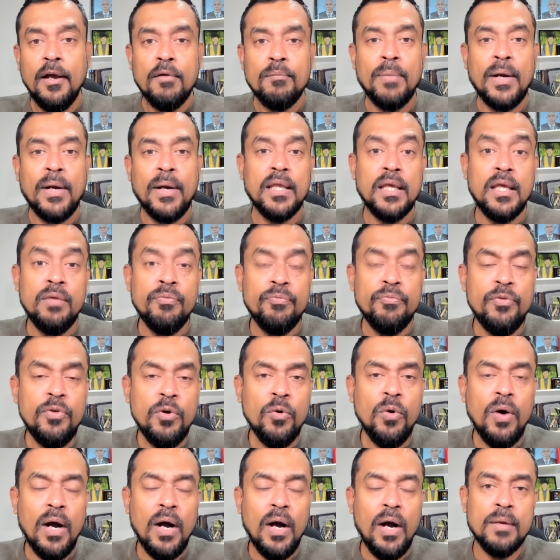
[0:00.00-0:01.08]
But if
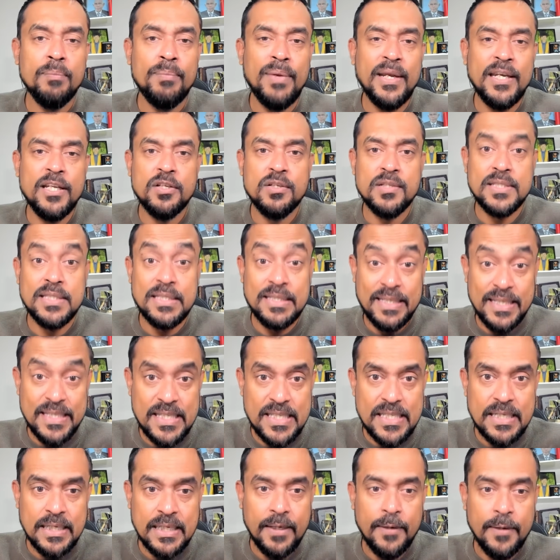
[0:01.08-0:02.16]
you are a penetration
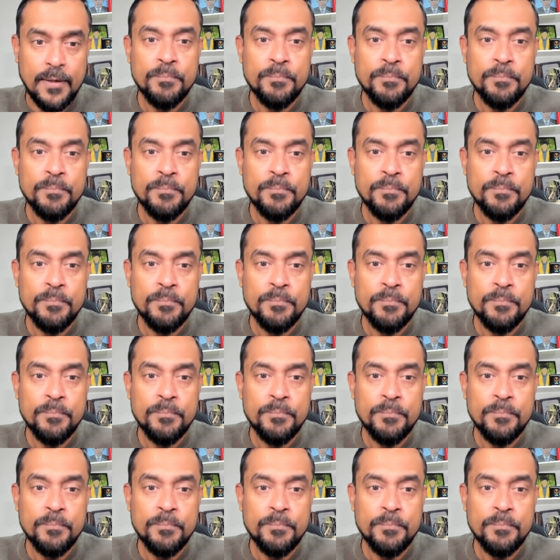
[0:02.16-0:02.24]
tester